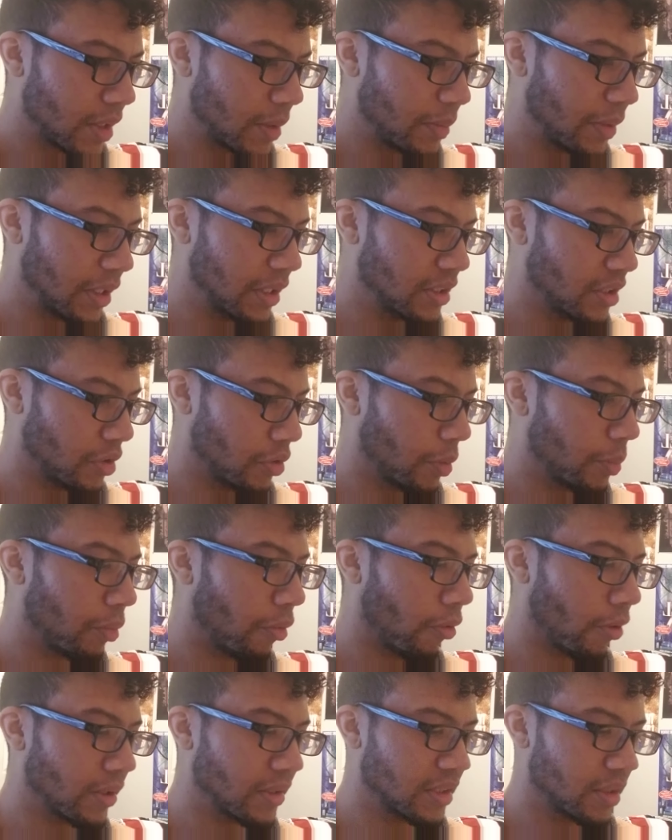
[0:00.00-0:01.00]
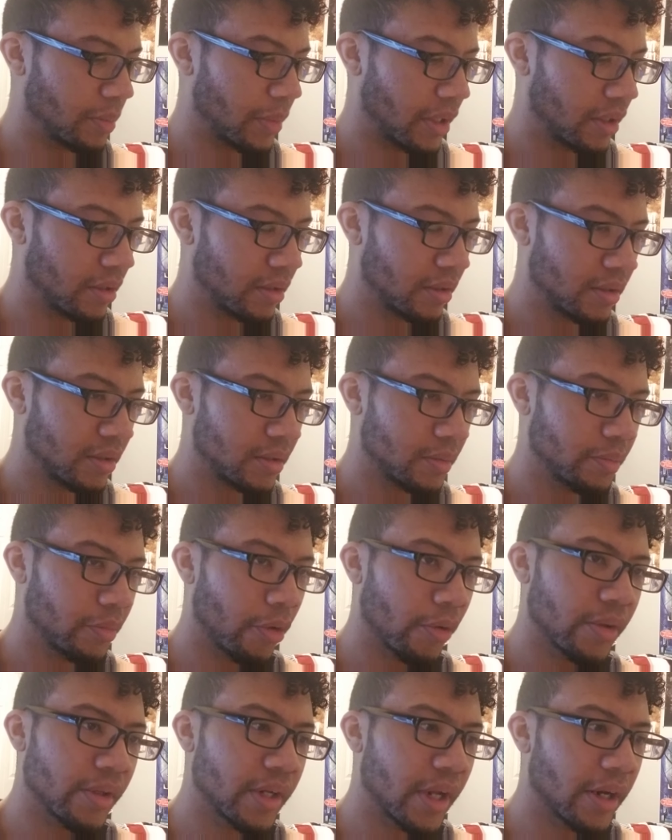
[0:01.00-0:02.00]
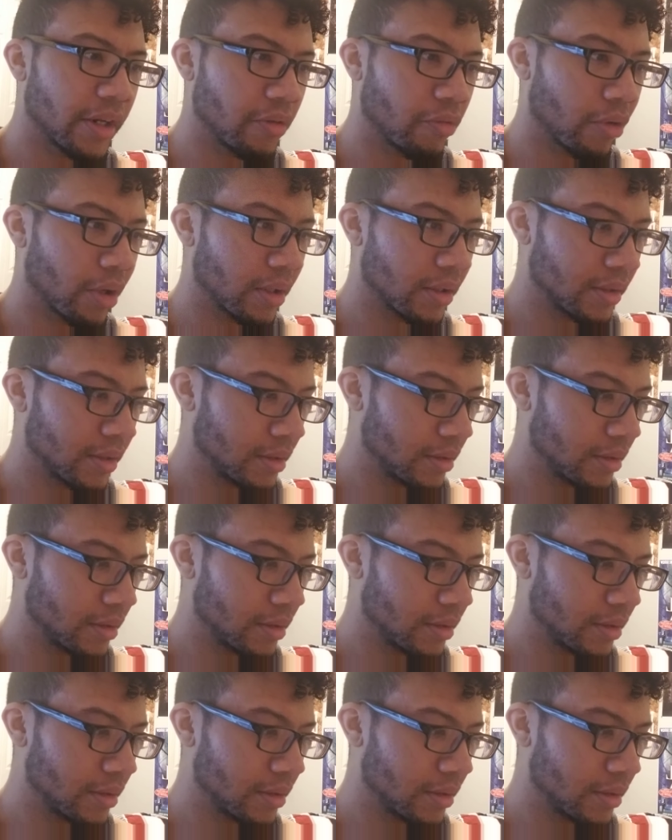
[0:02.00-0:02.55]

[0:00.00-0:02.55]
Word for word: Because you're important to me more than anyone.